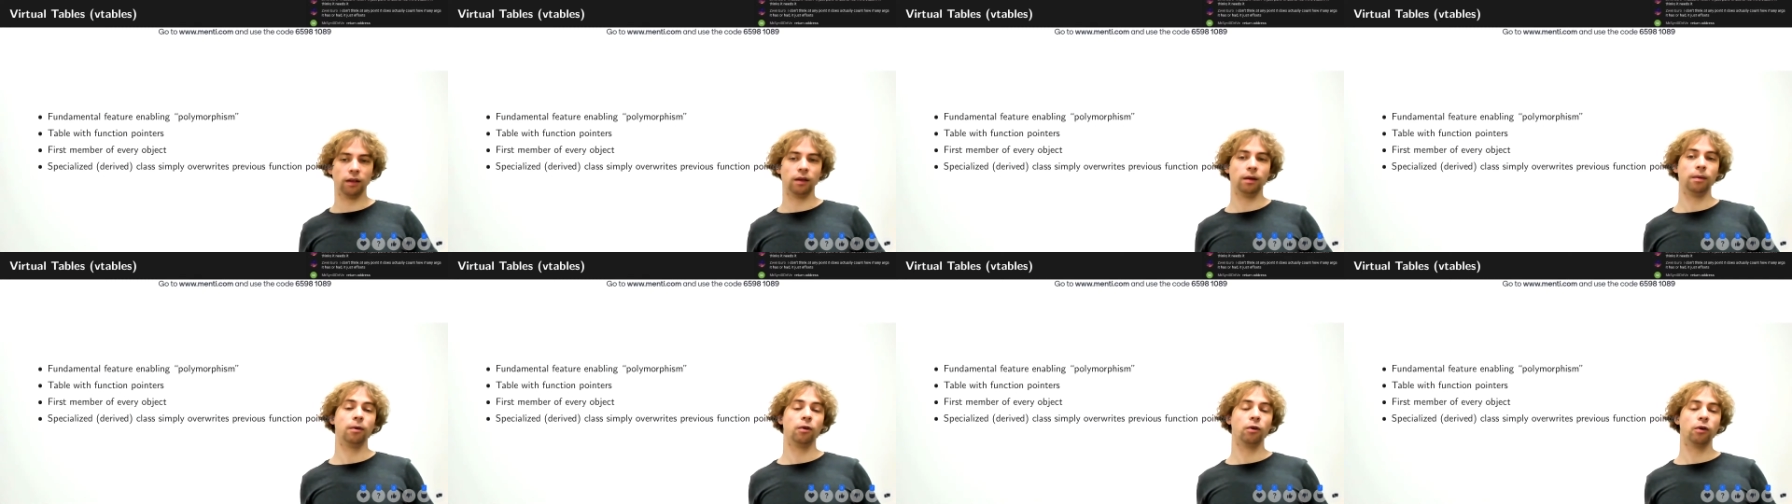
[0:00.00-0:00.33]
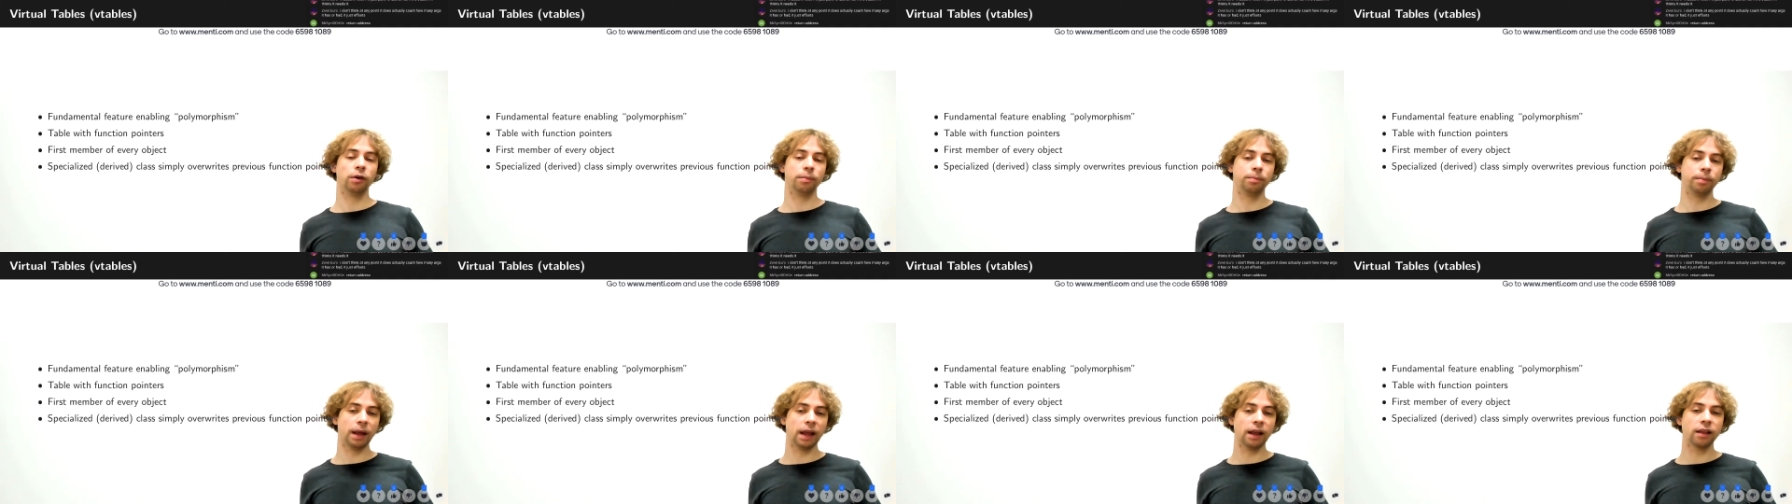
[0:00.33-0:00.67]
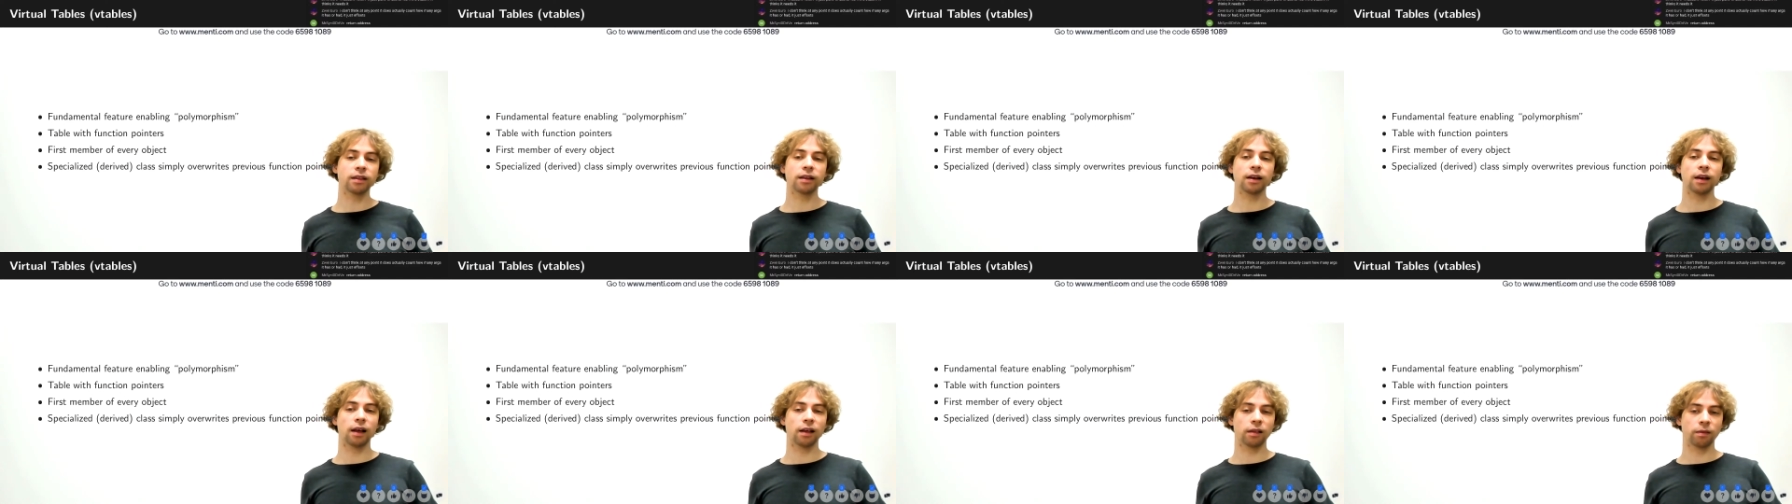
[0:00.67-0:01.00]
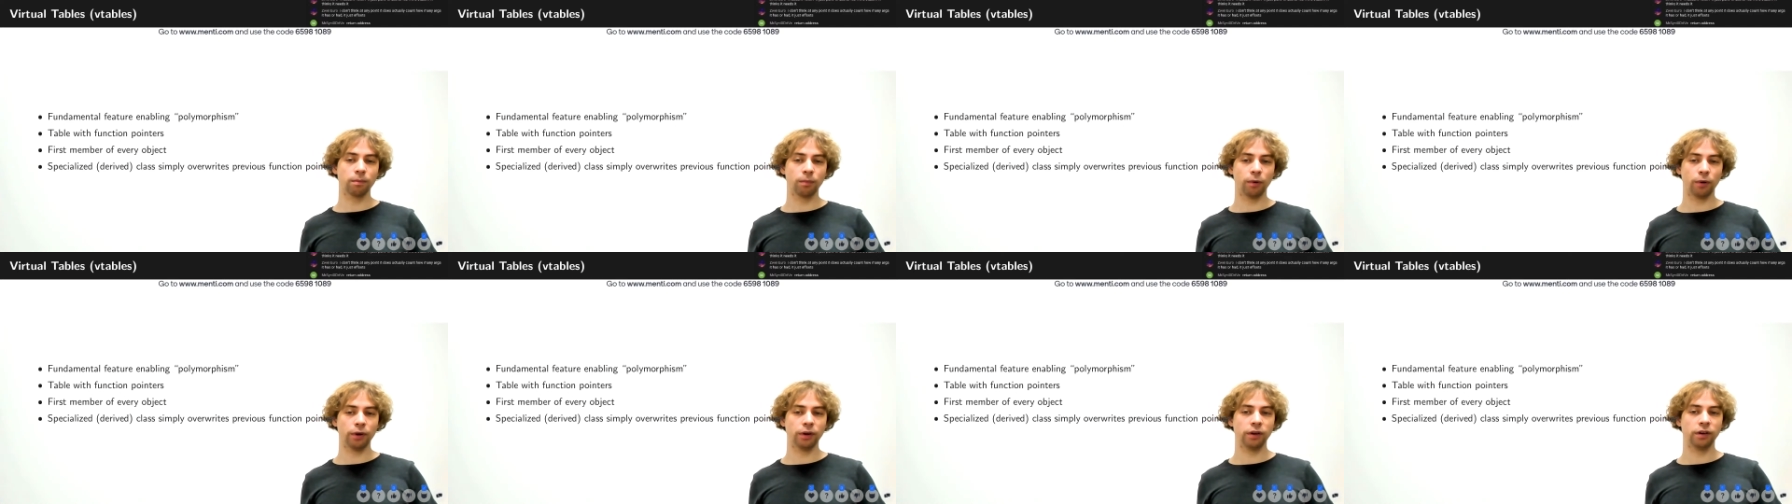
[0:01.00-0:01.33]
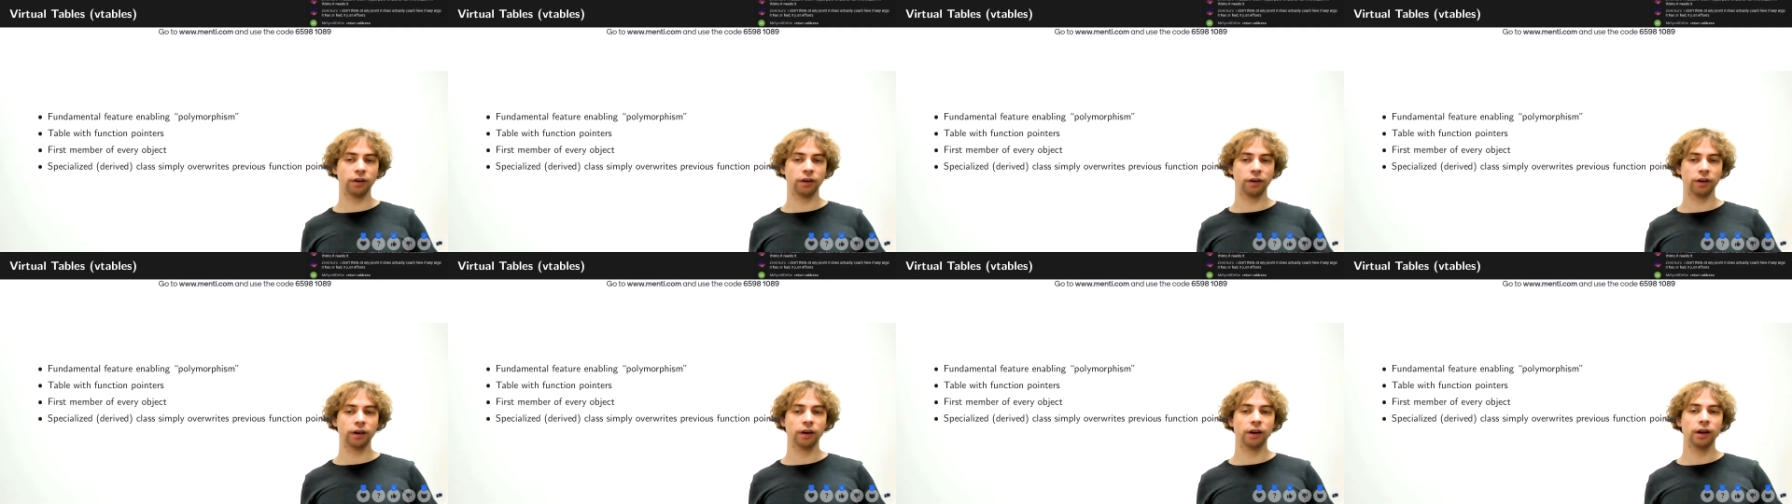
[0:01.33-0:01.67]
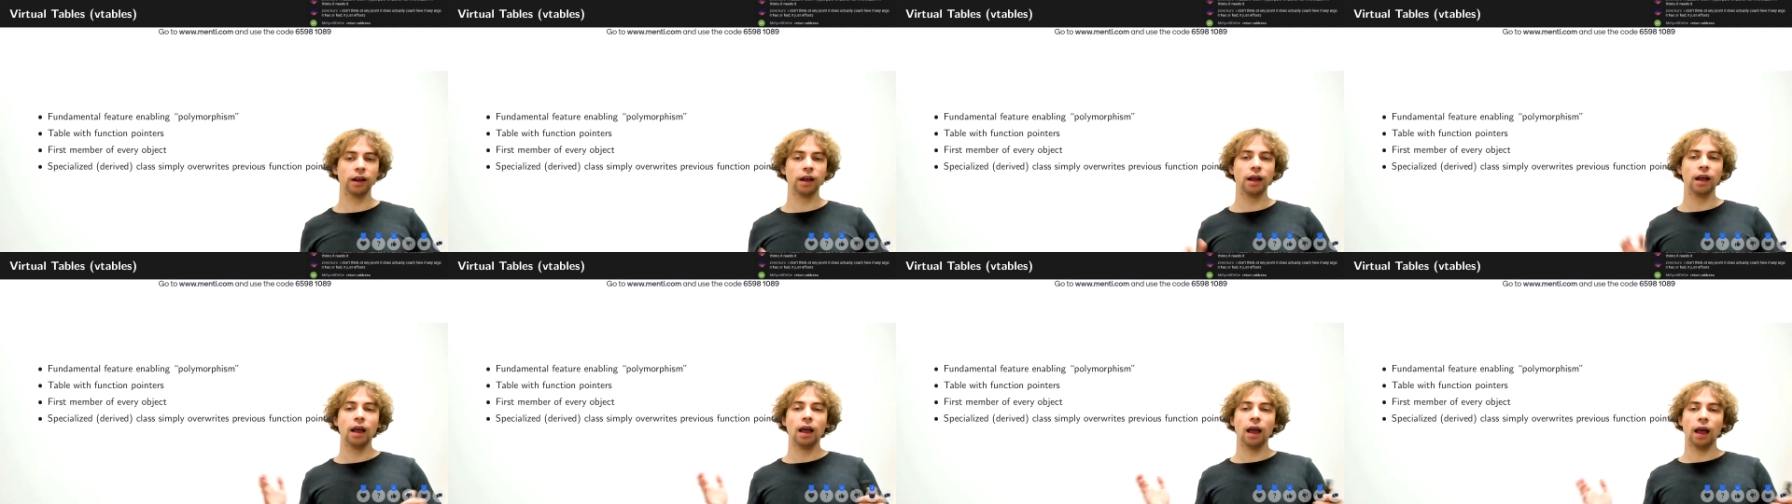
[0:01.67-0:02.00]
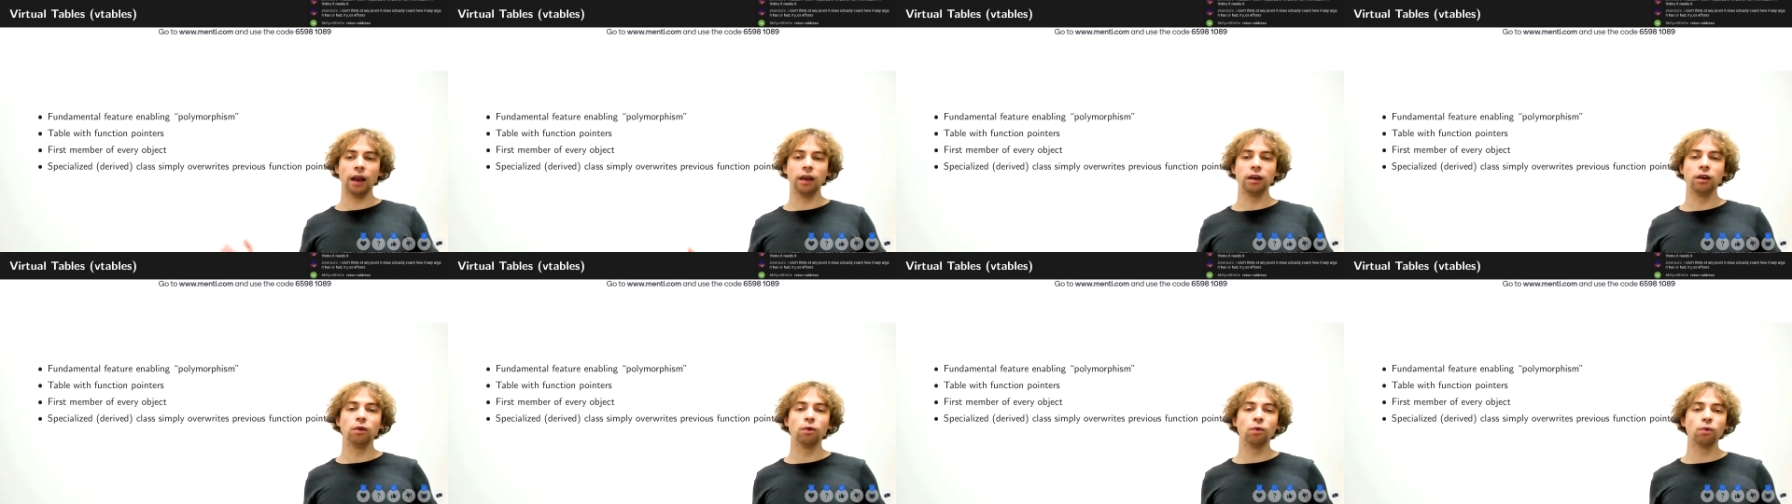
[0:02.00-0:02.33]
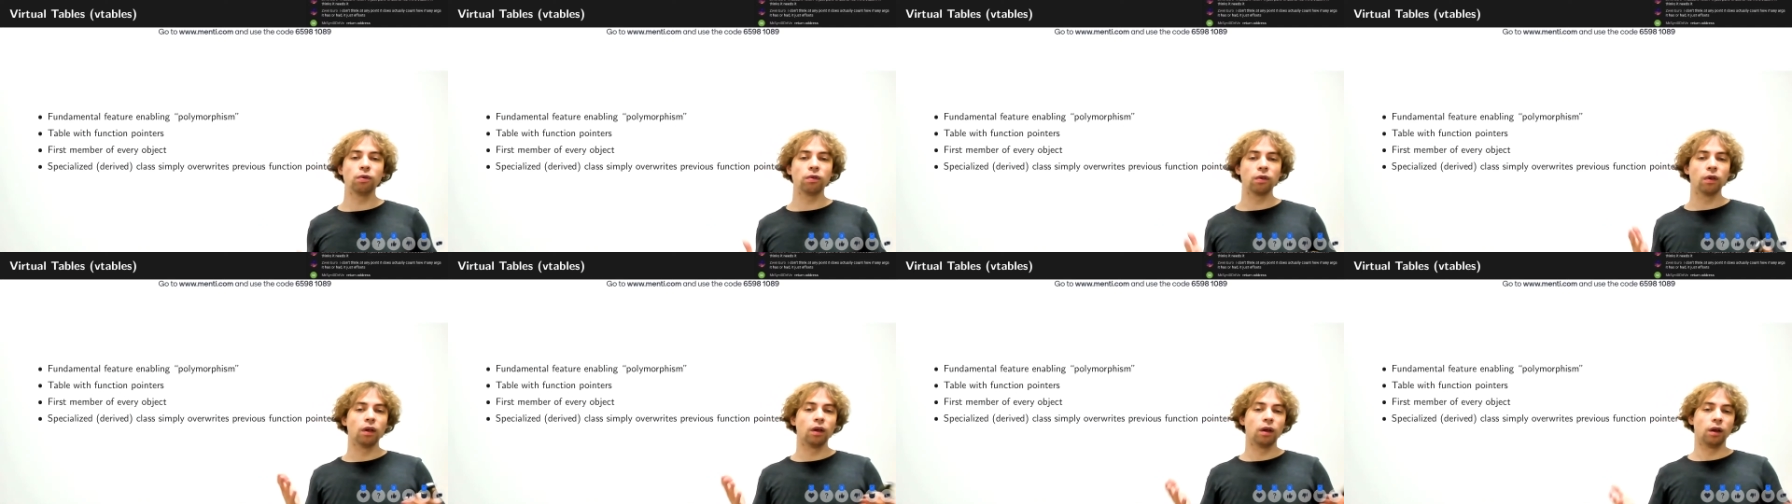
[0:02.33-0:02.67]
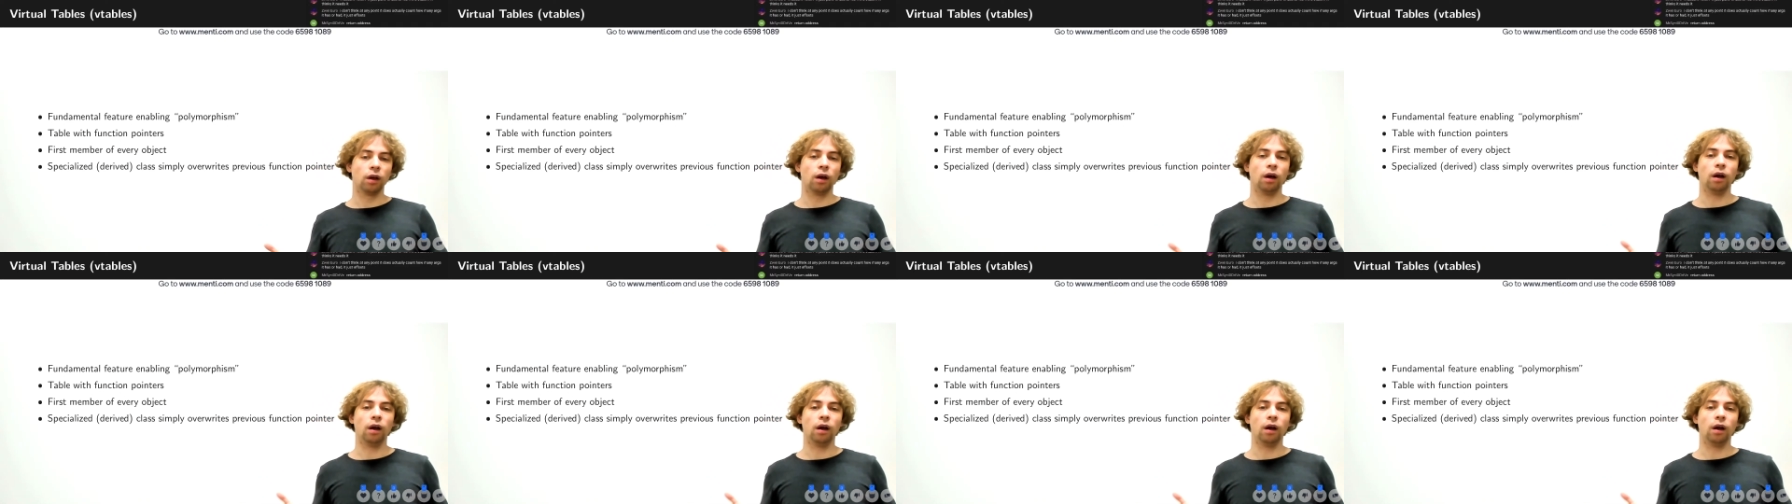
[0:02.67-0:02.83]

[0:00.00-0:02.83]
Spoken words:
or base class pointer and use